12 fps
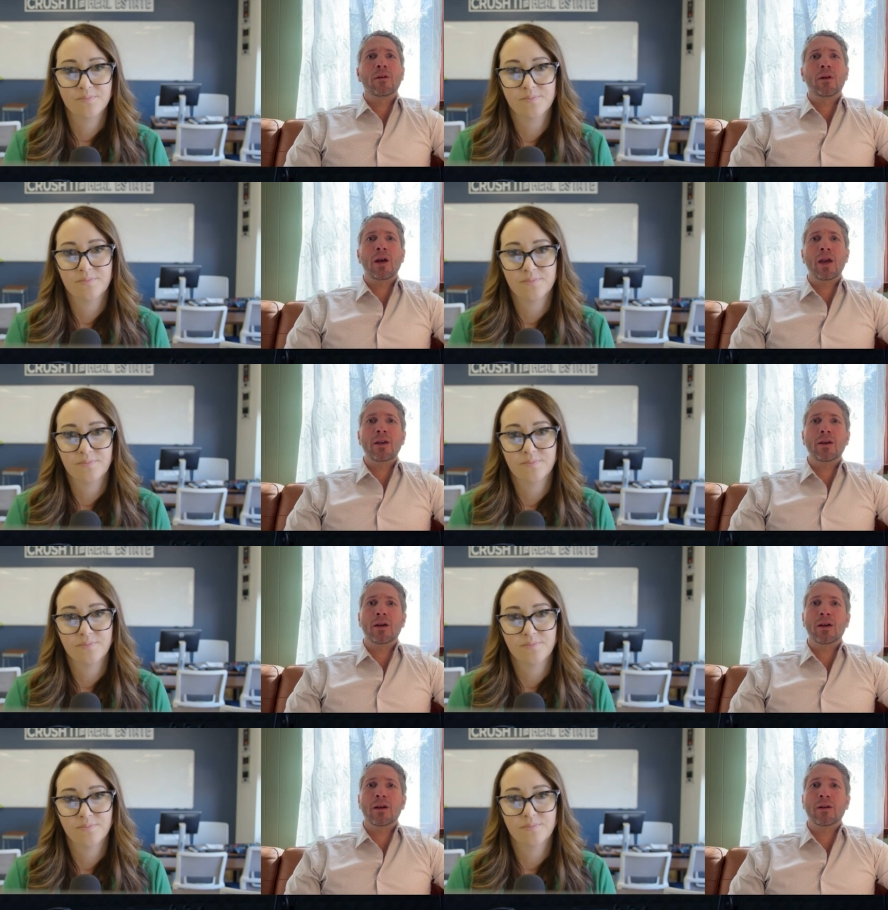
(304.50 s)
Speaker 1: I,
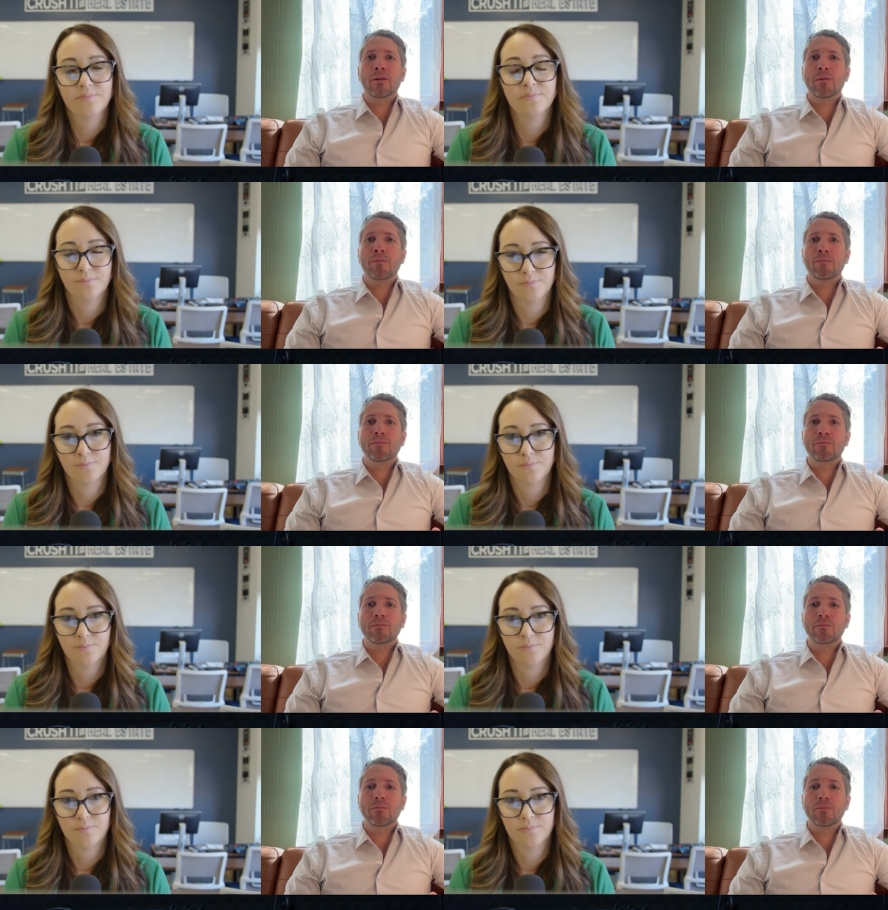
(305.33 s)
uh,
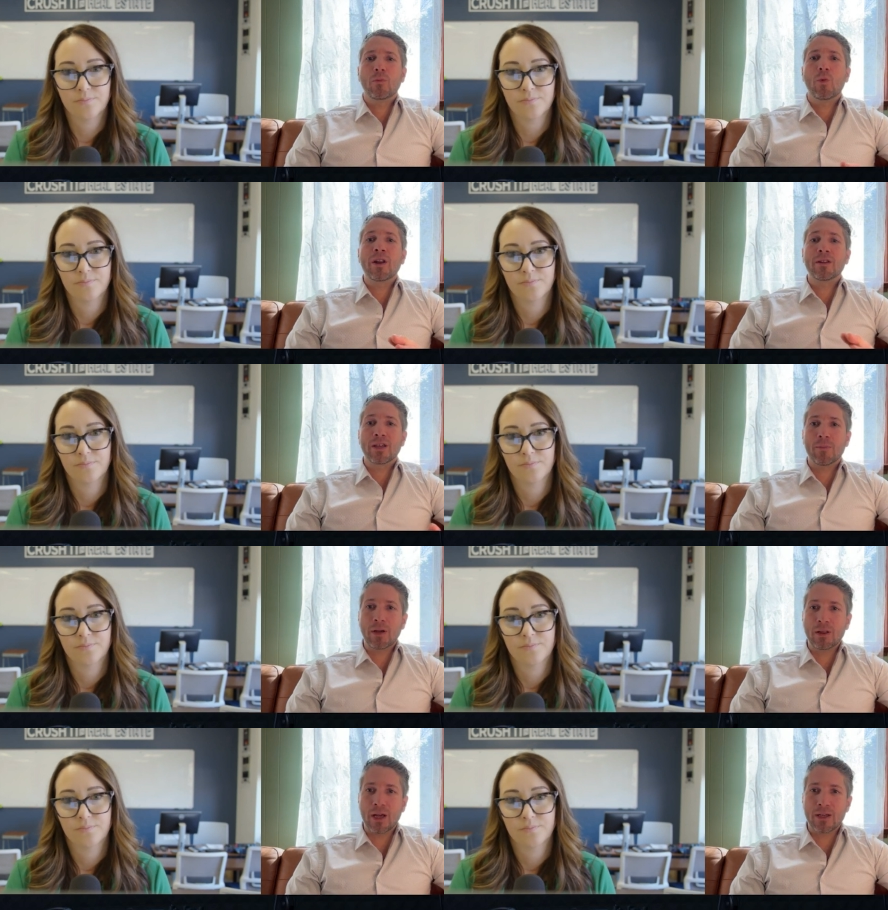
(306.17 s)
wanted to get
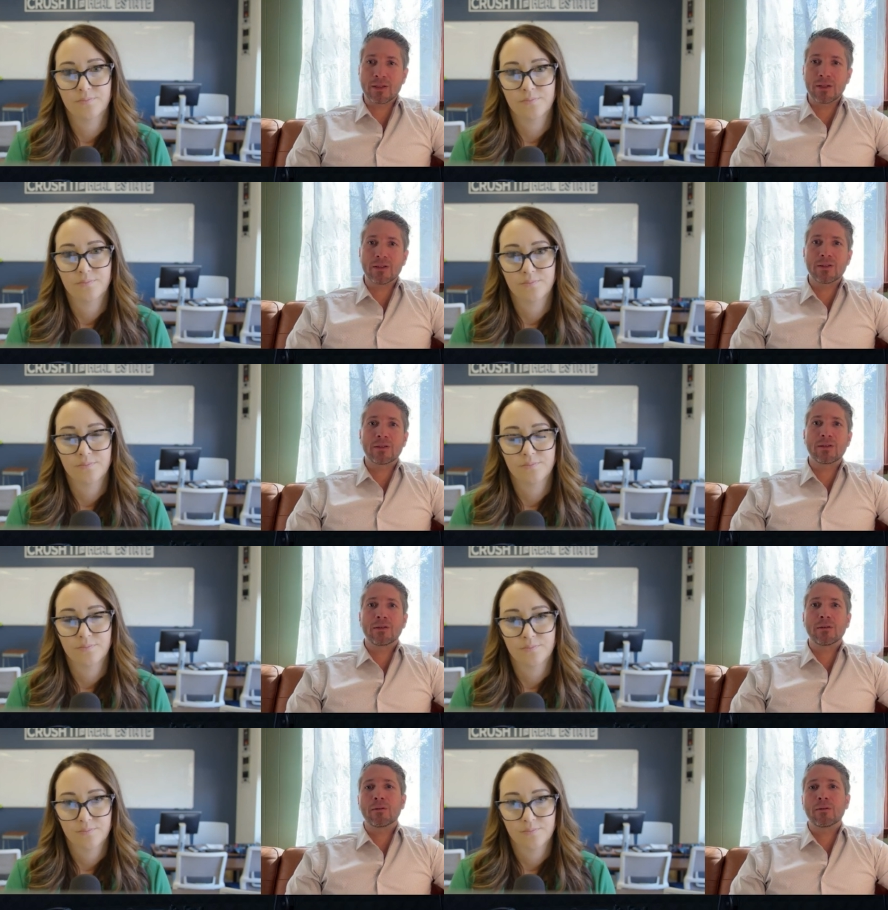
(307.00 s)
my license.